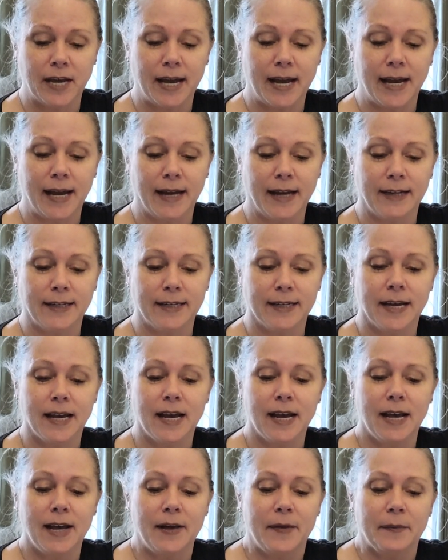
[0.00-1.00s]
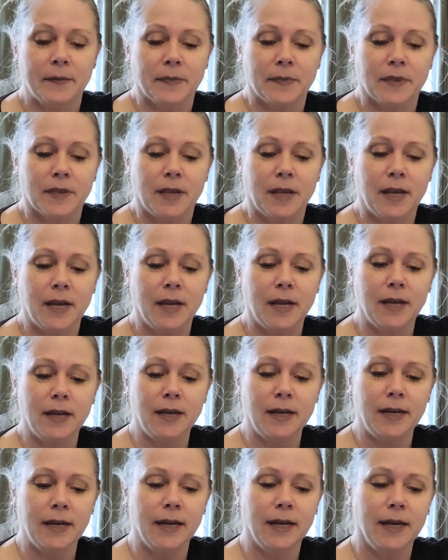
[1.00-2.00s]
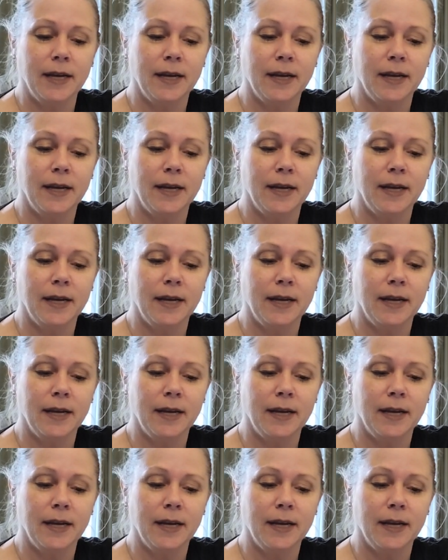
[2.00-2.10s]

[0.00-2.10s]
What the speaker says: and I